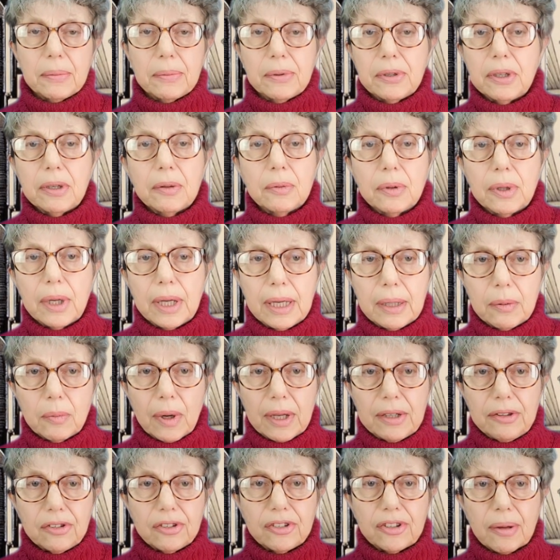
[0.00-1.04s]
It
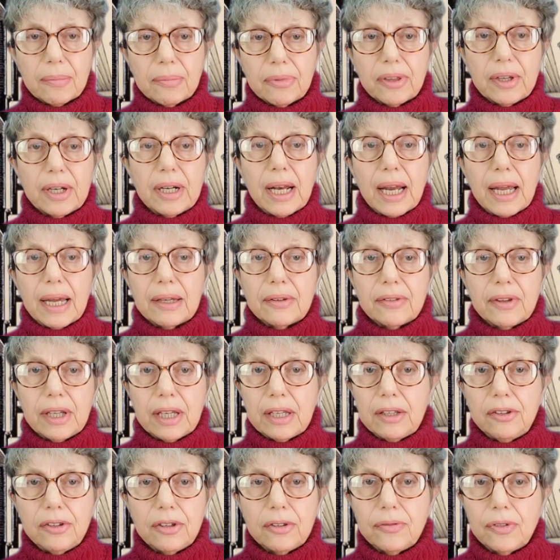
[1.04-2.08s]
went something like the
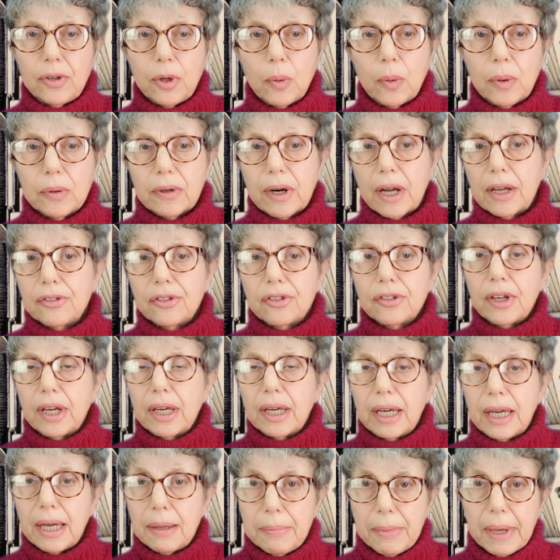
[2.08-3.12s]
interviewer
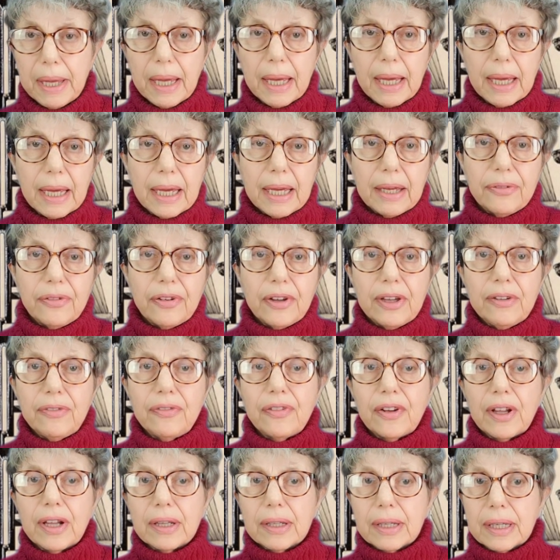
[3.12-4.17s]
asking him if he
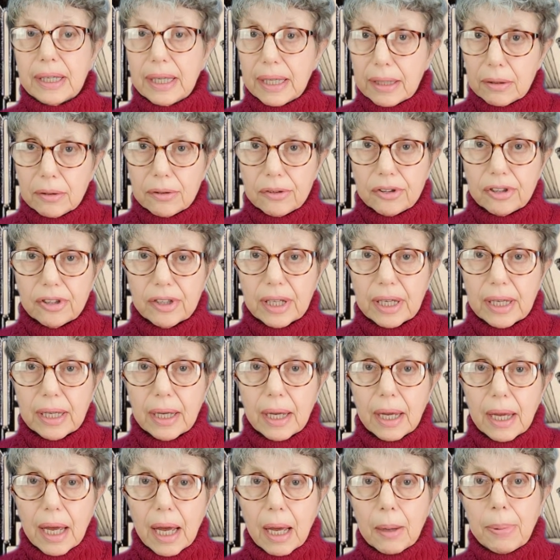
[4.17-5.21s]
felt guilty
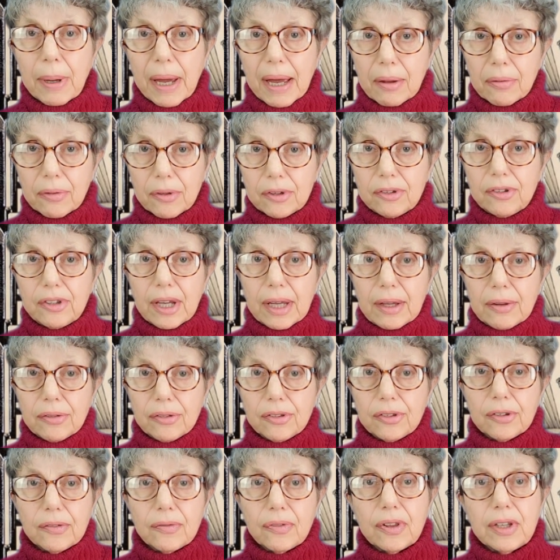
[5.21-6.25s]
about the
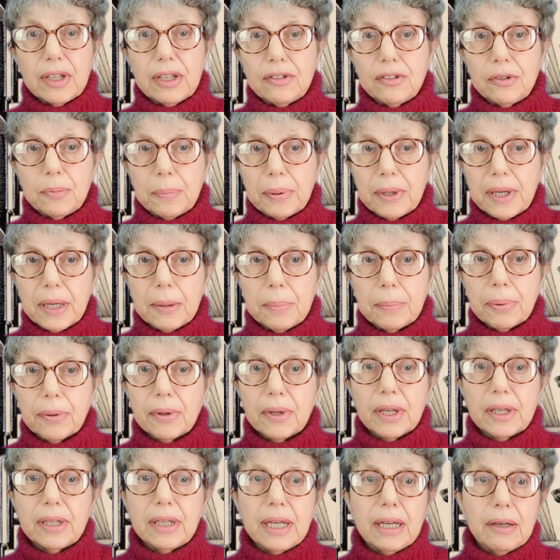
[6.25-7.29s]
deaths of these
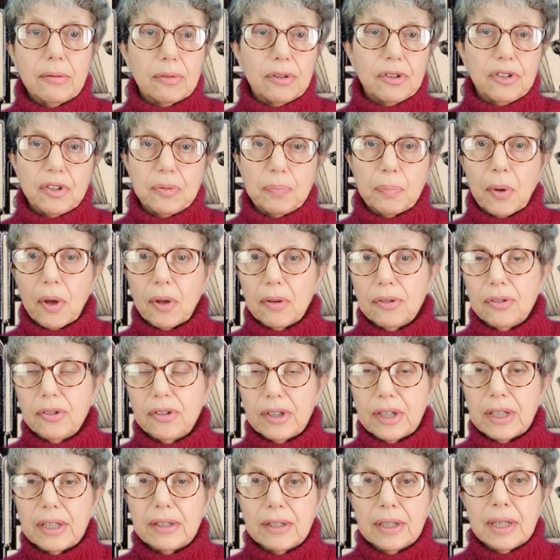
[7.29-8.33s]
people, and he
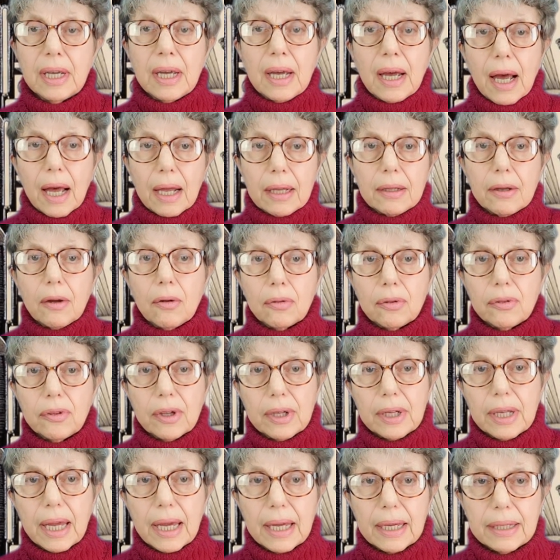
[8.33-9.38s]
responded along the
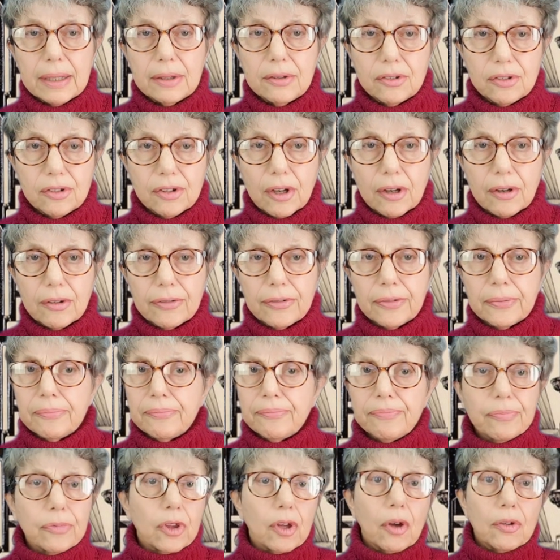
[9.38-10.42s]
lines of,
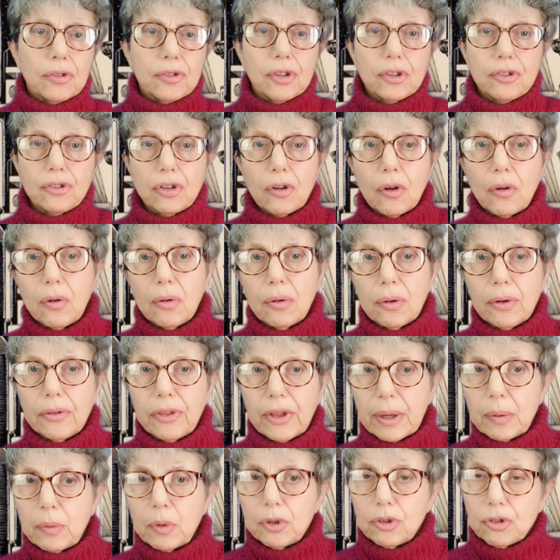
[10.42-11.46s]
Not at all.
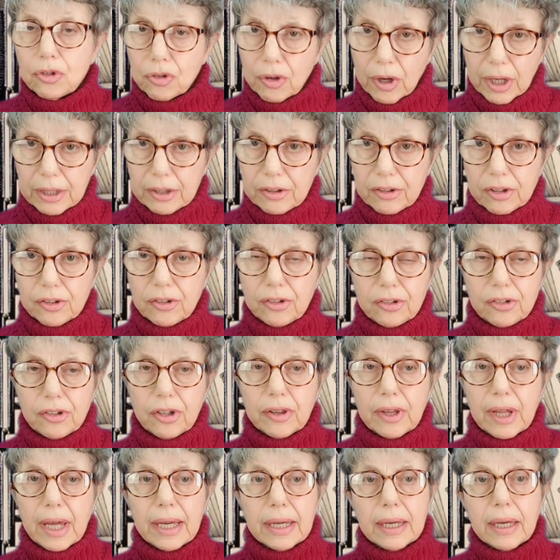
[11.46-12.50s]
They were traitors
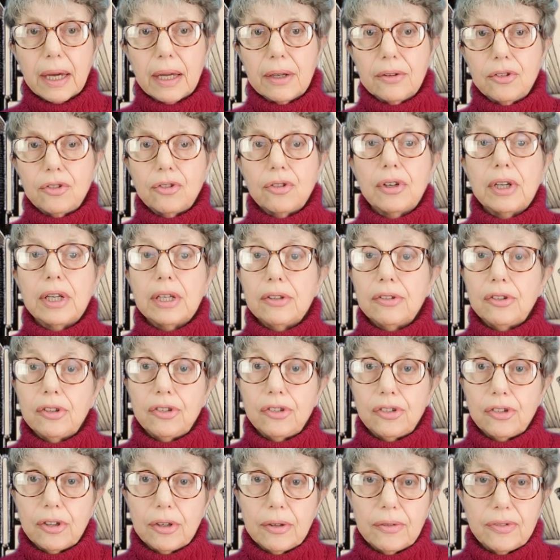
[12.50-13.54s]
to their country and
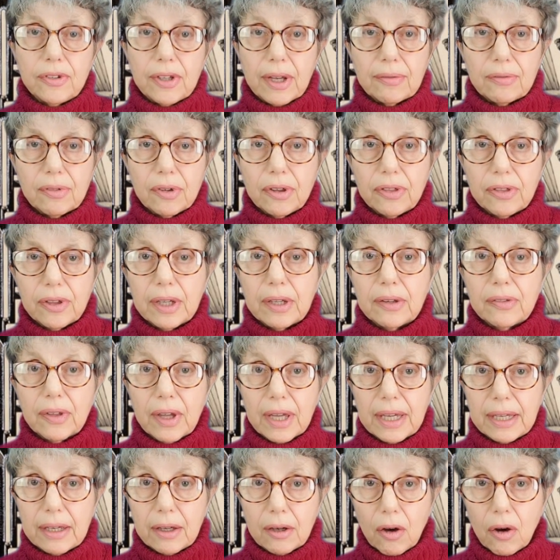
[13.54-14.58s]
deserved everything
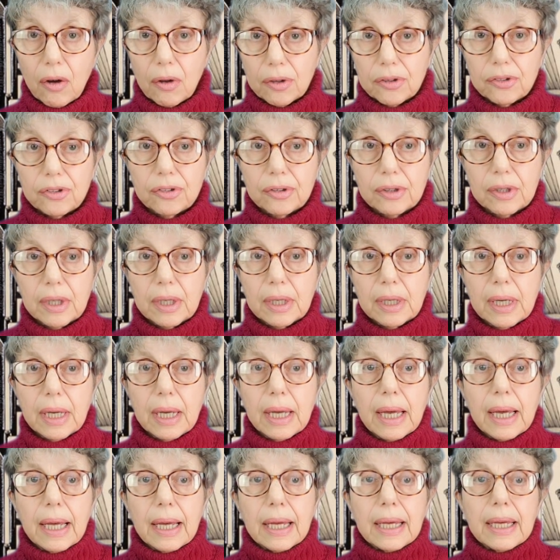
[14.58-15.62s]
they got.
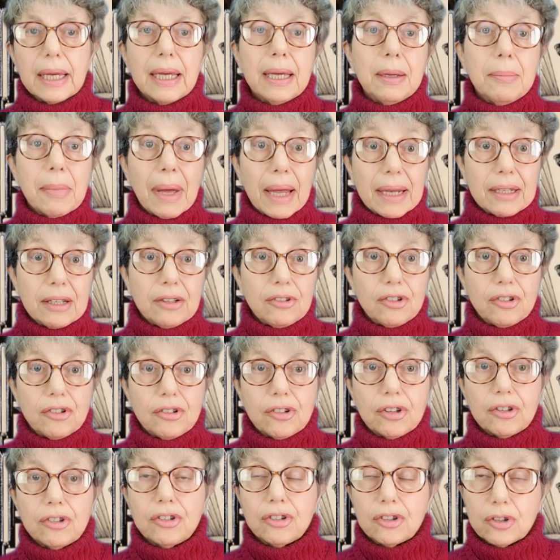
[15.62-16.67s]
He
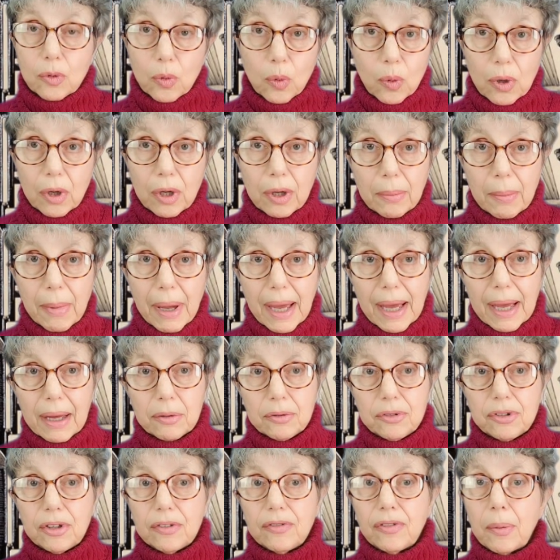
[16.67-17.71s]
managed to squirm
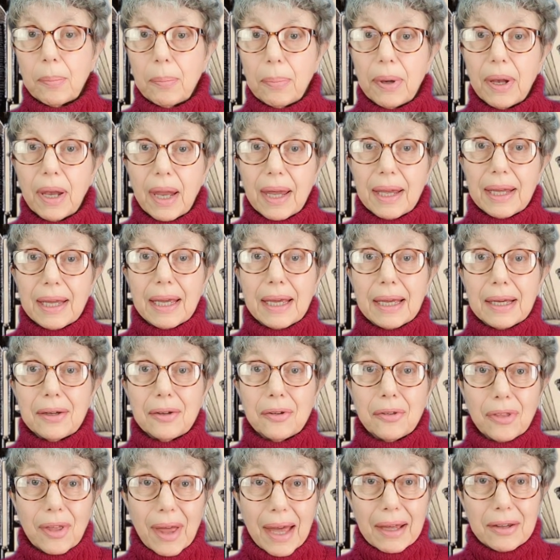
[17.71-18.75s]
out of
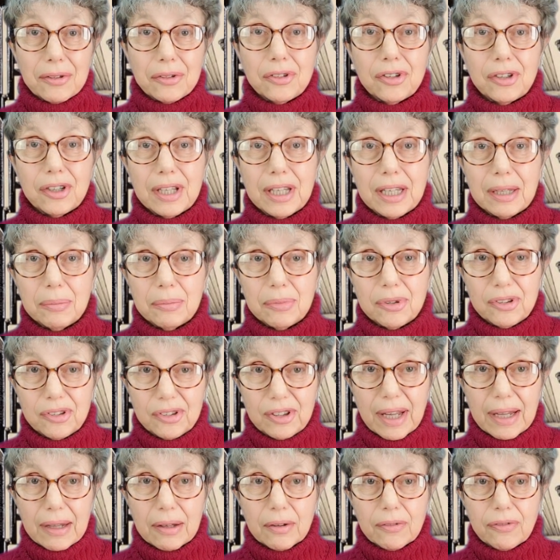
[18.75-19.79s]
applying that to
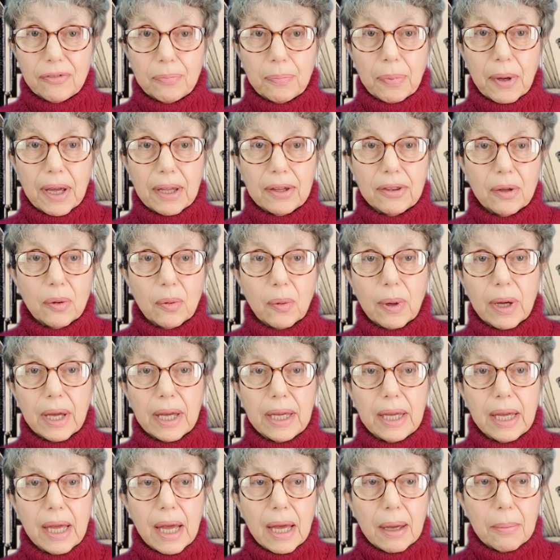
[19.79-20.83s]
himself, by the
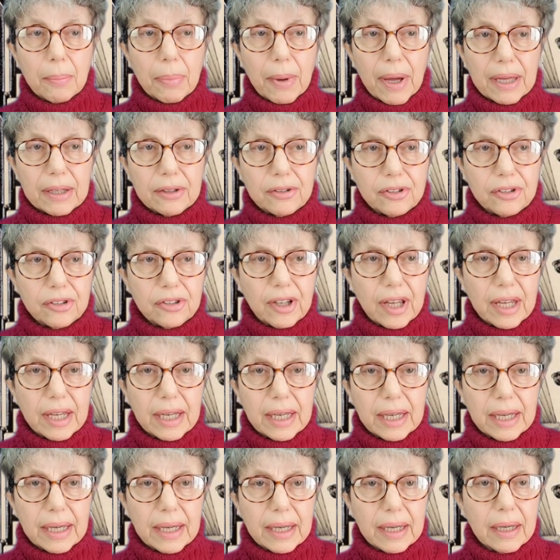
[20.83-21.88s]
way, by
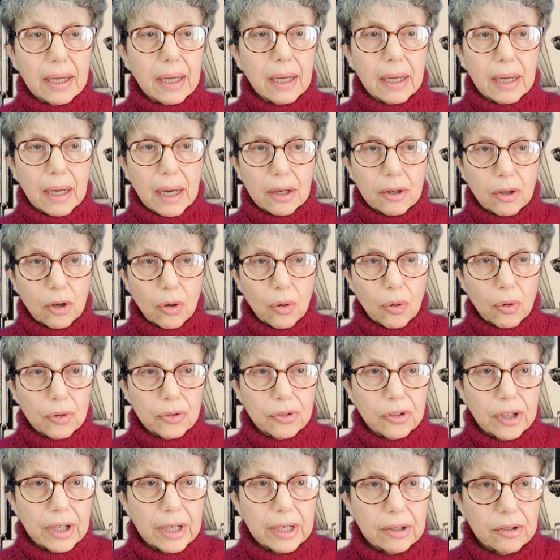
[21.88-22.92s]
saying,
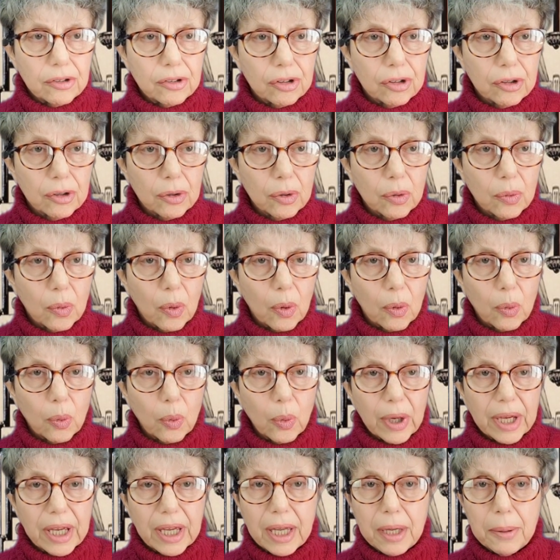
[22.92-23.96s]
according to
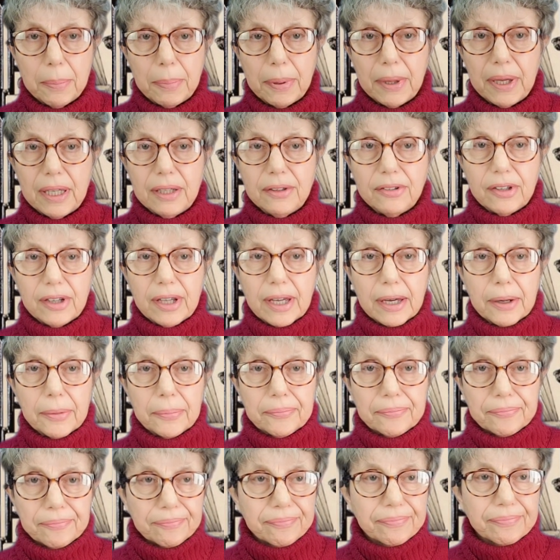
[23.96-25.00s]
Wikipedia,
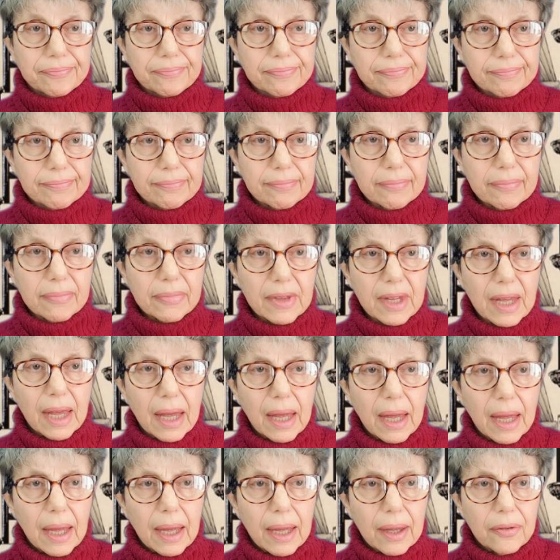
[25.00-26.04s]

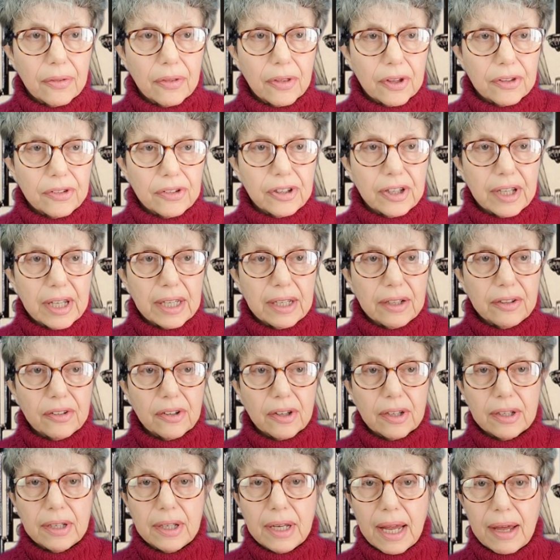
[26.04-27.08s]
that he'd
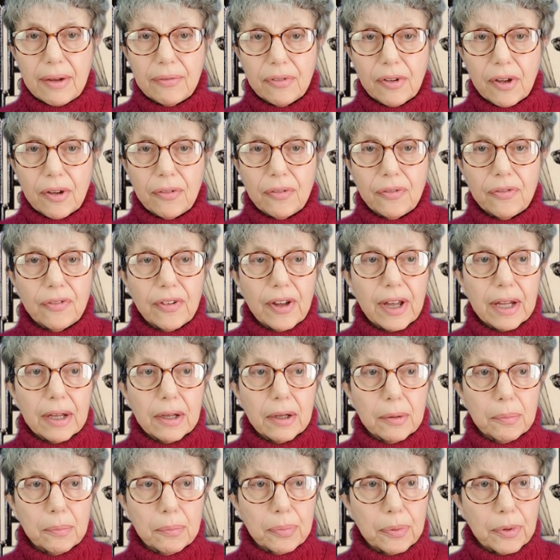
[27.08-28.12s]
never
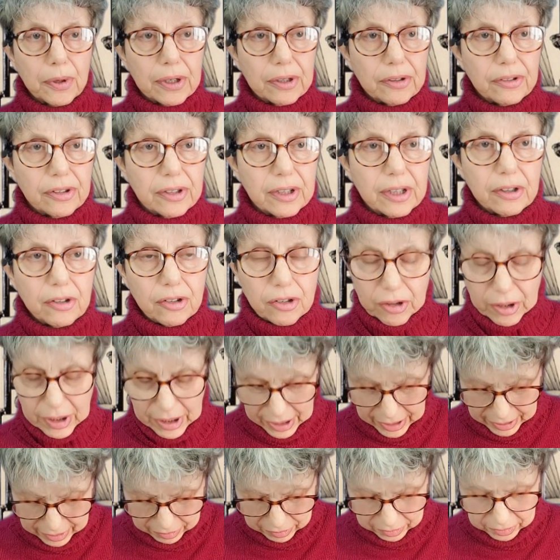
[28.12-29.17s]
felt British.
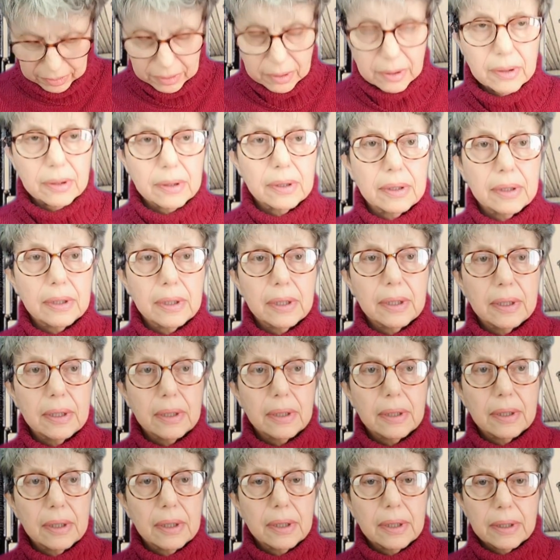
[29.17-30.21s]
Hang on,
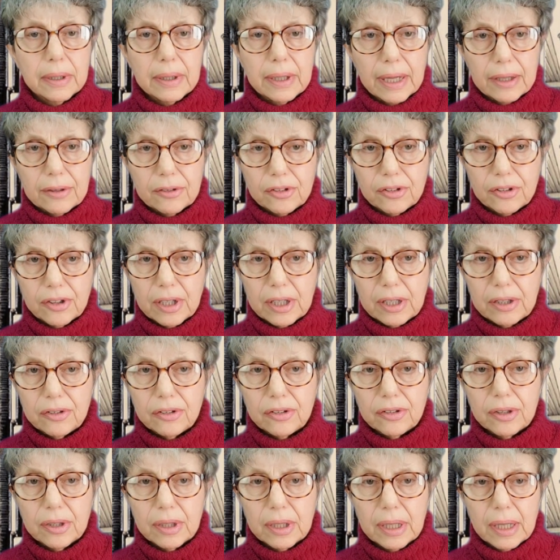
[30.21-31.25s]
that's
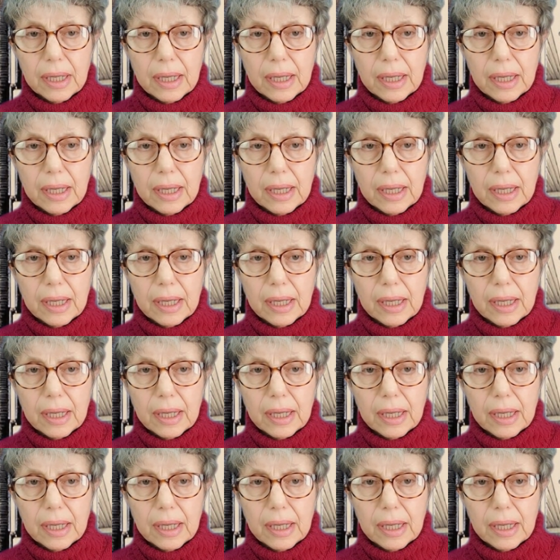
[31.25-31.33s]
it.